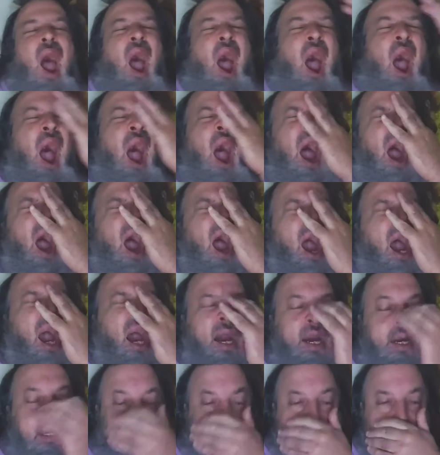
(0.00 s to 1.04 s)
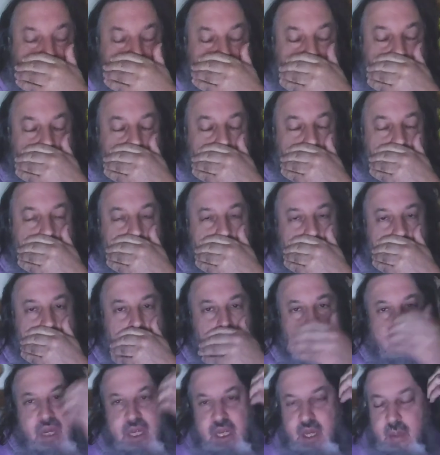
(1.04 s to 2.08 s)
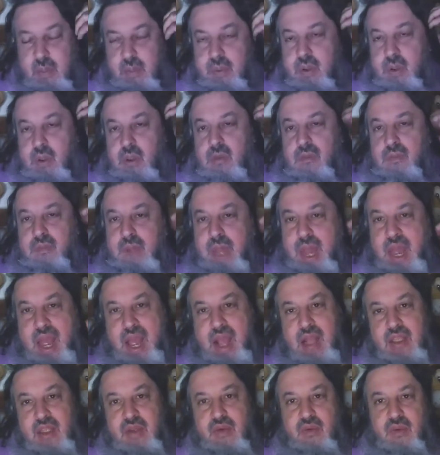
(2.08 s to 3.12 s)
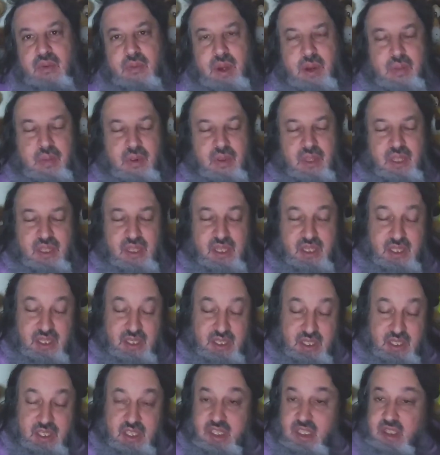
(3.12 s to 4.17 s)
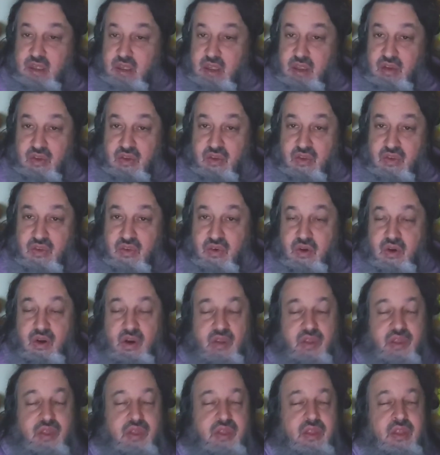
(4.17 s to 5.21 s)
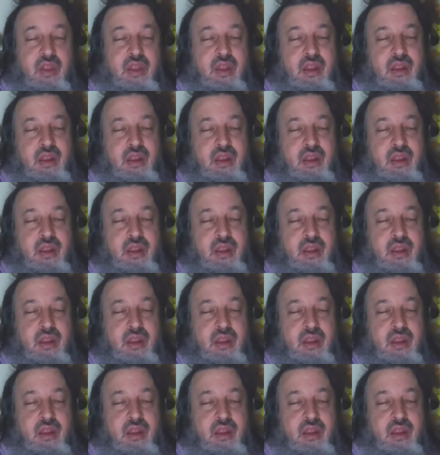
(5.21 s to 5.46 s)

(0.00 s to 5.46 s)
Ugh. But you pulled back to remember that this is still the fourth.